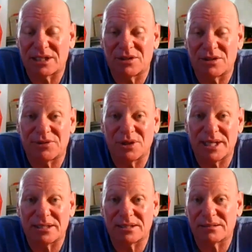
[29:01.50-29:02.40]

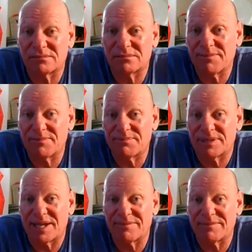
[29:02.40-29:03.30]
to confirm that
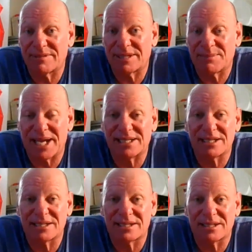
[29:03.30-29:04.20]
the
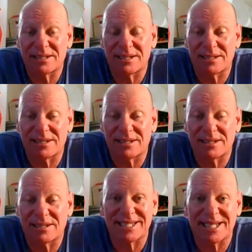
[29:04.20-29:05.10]

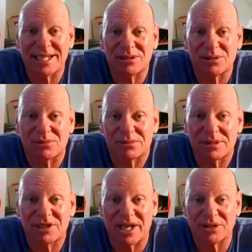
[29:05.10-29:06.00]
matter's
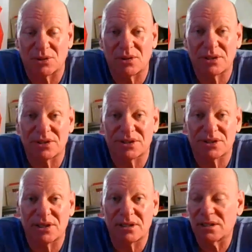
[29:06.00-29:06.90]
settled as far
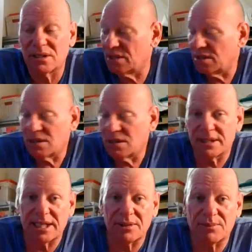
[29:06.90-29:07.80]
as you're concerned.
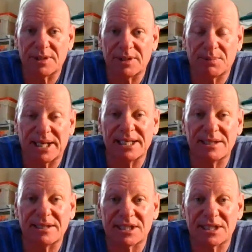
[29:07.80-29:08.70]

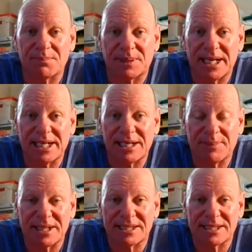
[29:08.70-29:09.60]
The plaintiff is
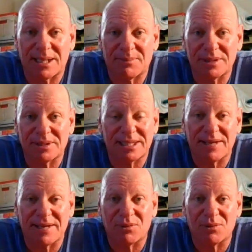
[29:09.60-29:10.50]
complaining about
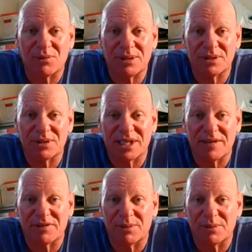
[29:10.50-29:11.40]
something that they've already
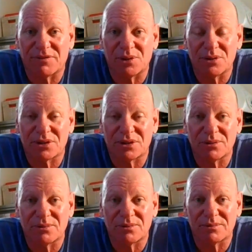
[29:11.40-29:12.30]
received and
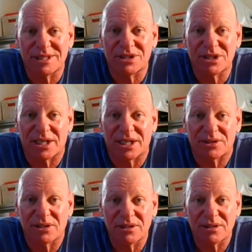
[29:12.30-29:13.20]
refused to
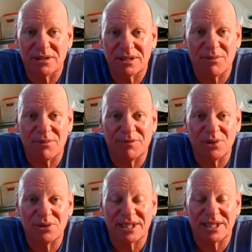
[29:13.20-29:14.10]
discharge. They
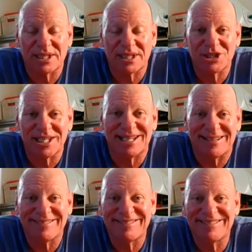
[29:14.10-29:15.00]
refused to cash it
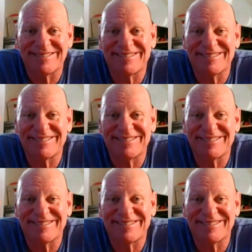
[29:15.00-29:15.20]
in.